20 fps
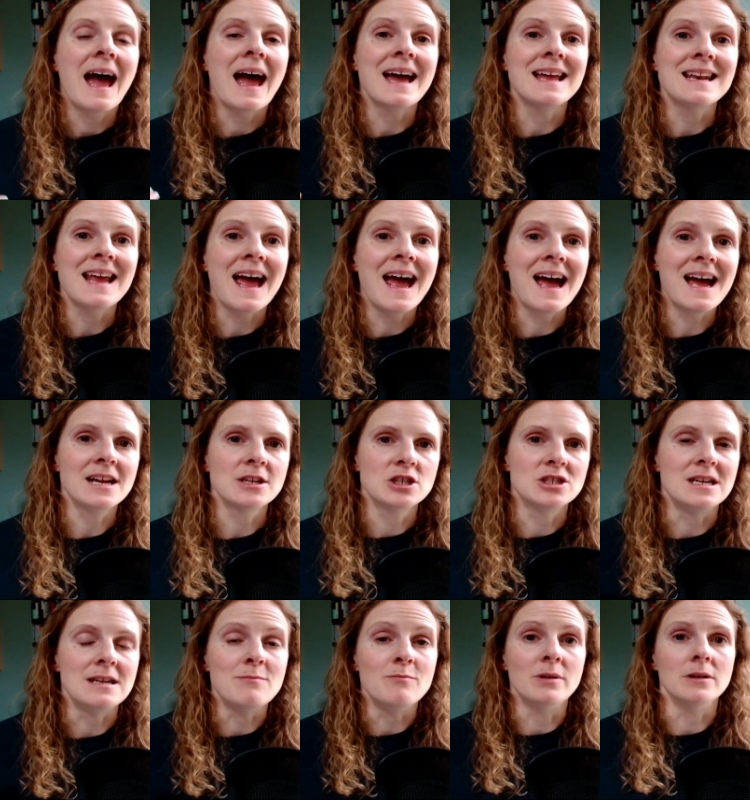and
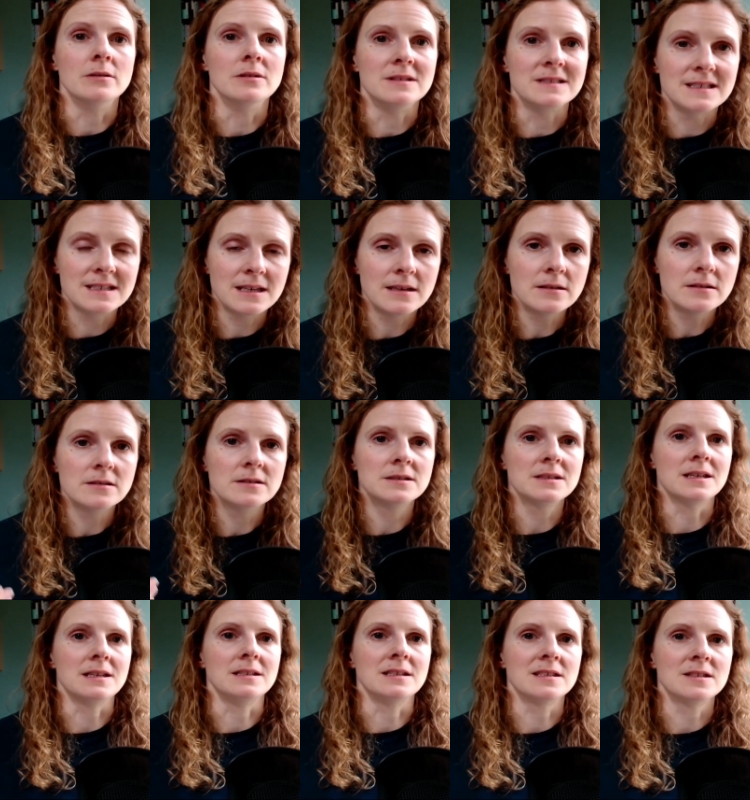actually build
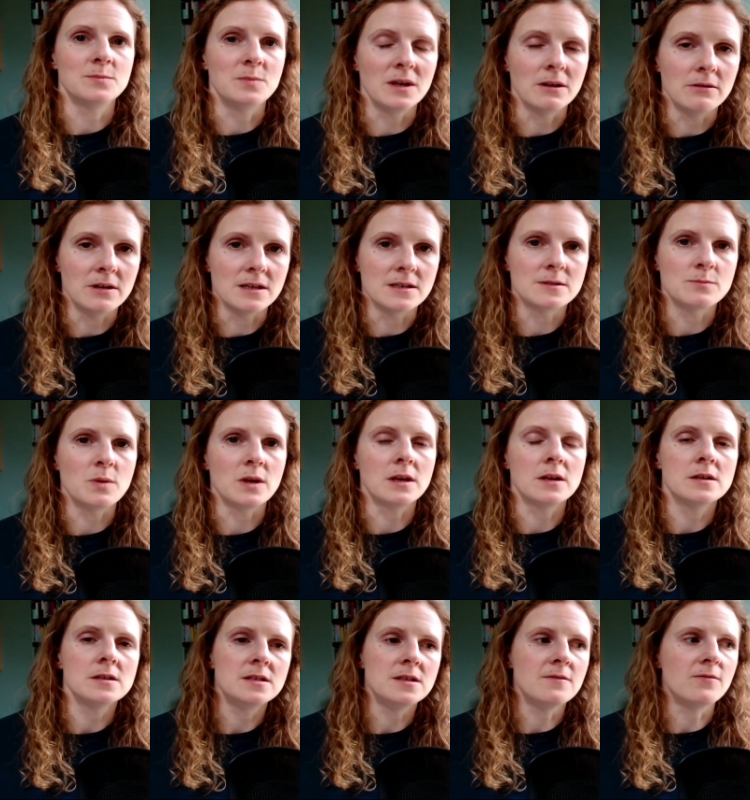skills and experience
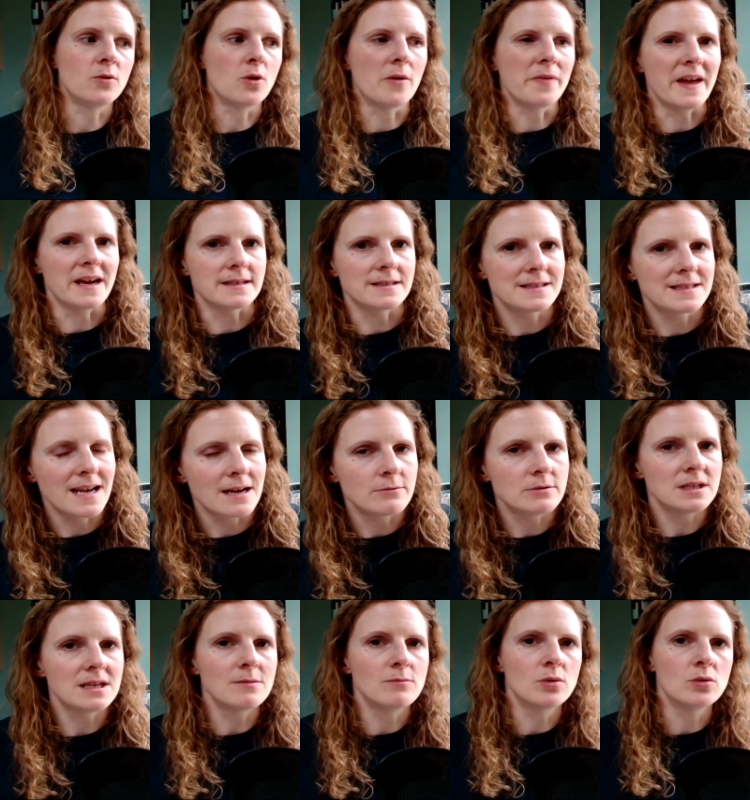because you've got that
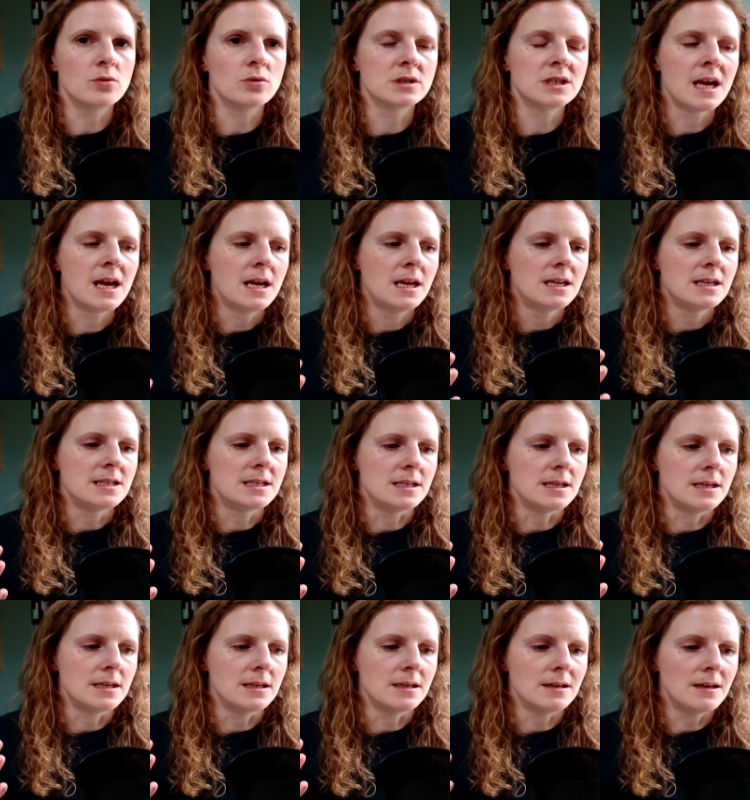sounding board
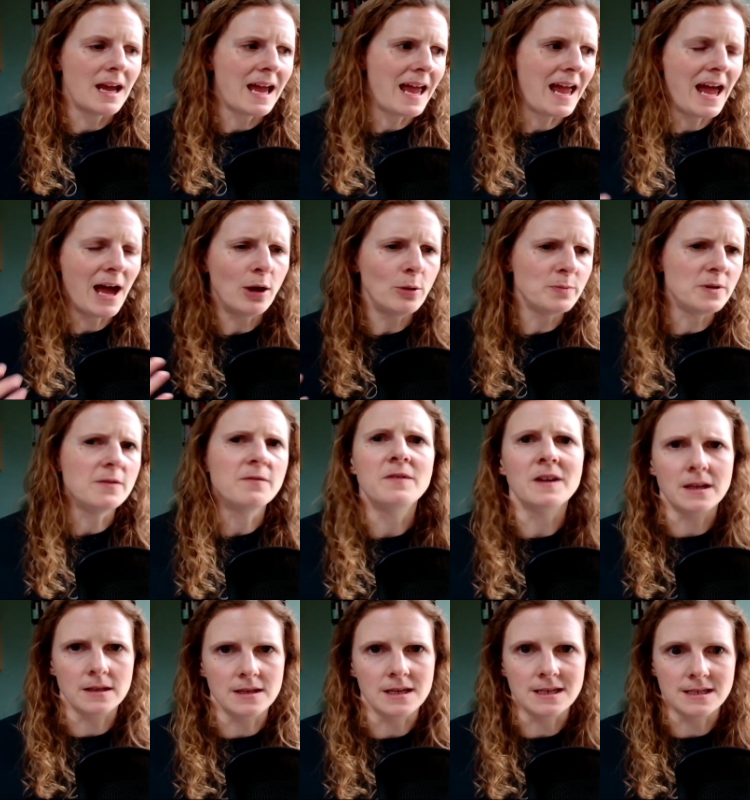to help you
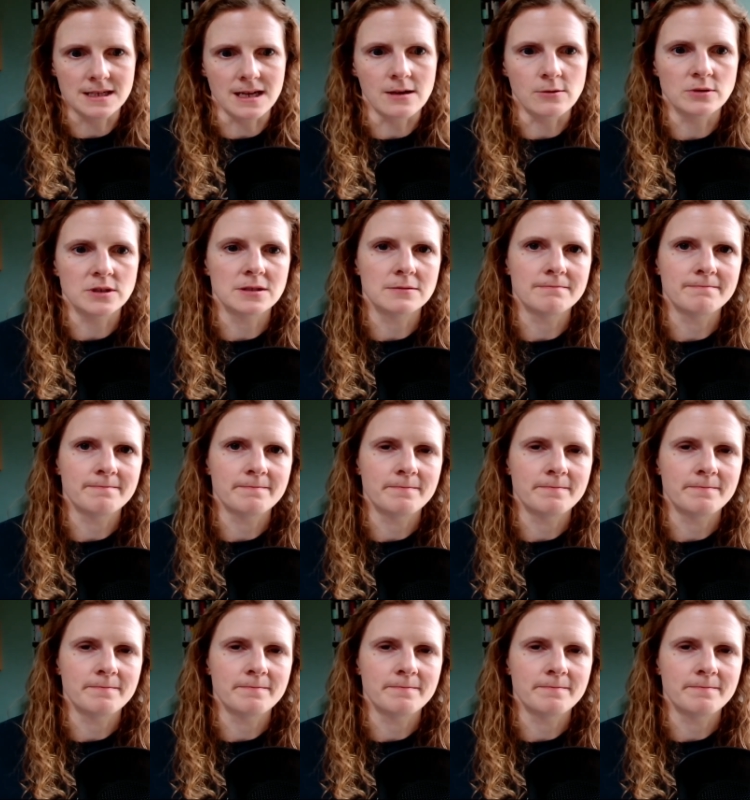figure things out.